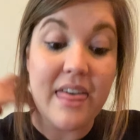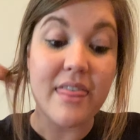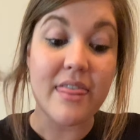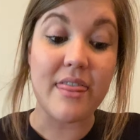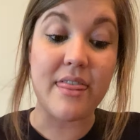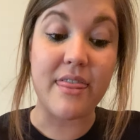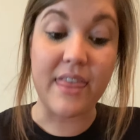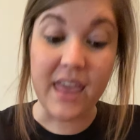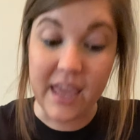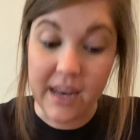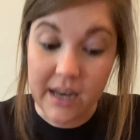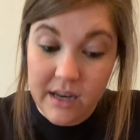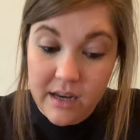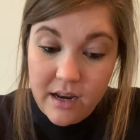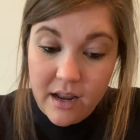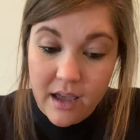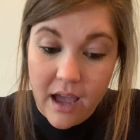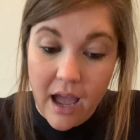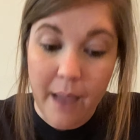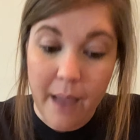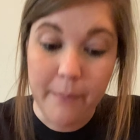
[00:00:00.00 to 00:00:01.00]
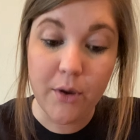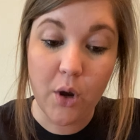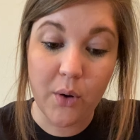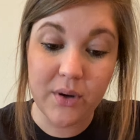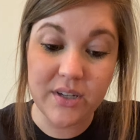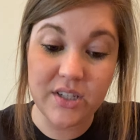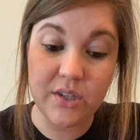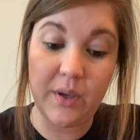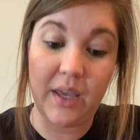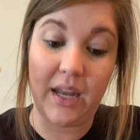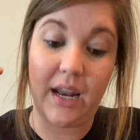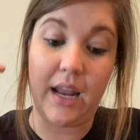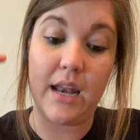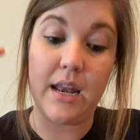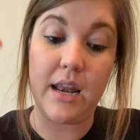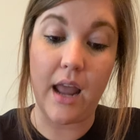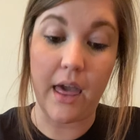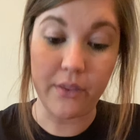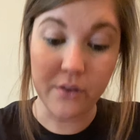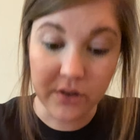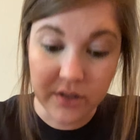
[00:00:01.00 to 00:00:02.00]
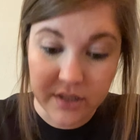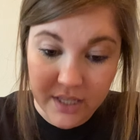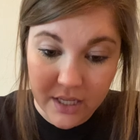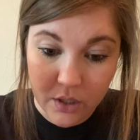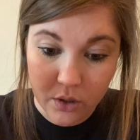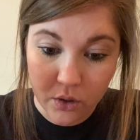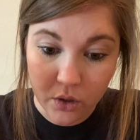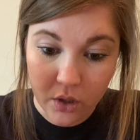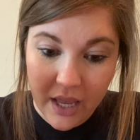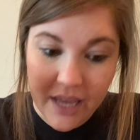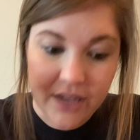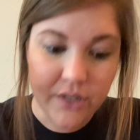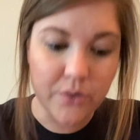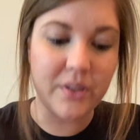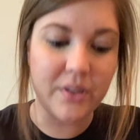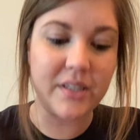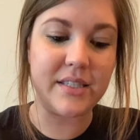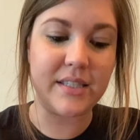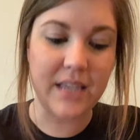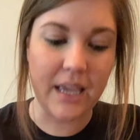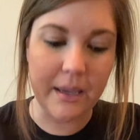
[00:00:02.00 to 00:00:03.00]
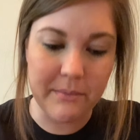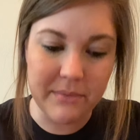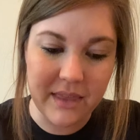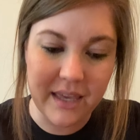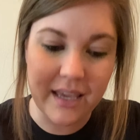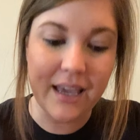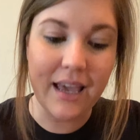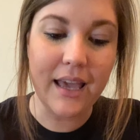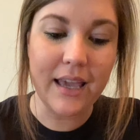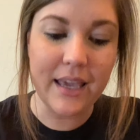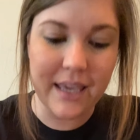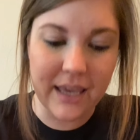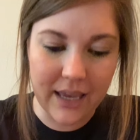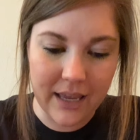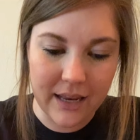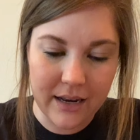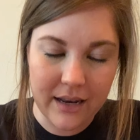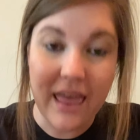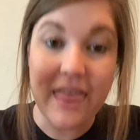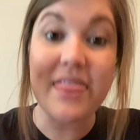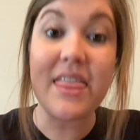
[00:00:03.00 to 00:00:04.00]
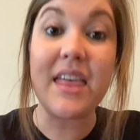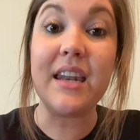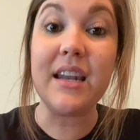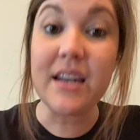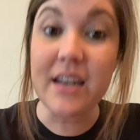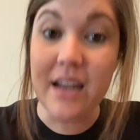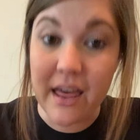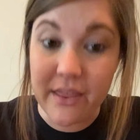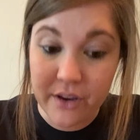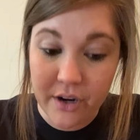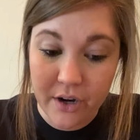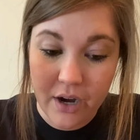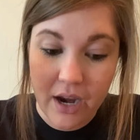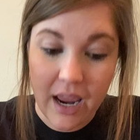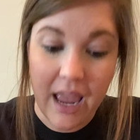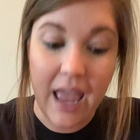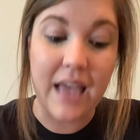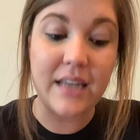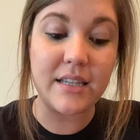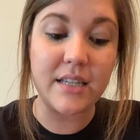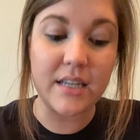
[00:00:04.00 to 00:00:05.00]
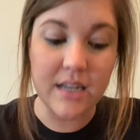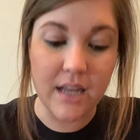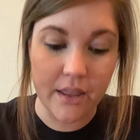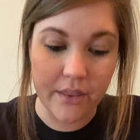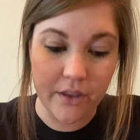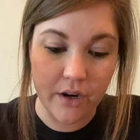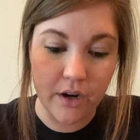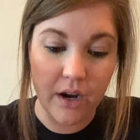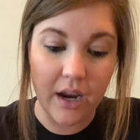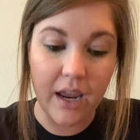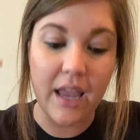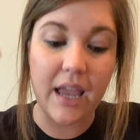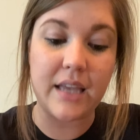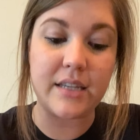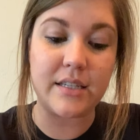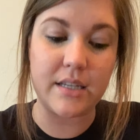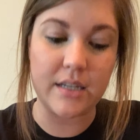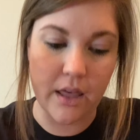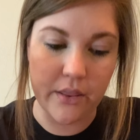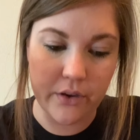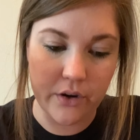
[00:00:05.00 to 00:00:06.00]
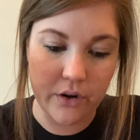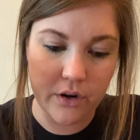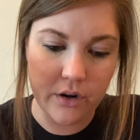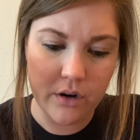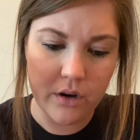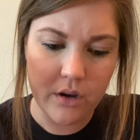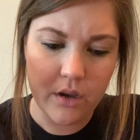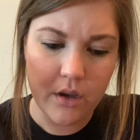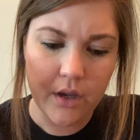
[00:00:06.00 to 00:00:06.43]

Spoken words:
Then I'm going to get another seagull and do the same thing again, then another, and another, and another.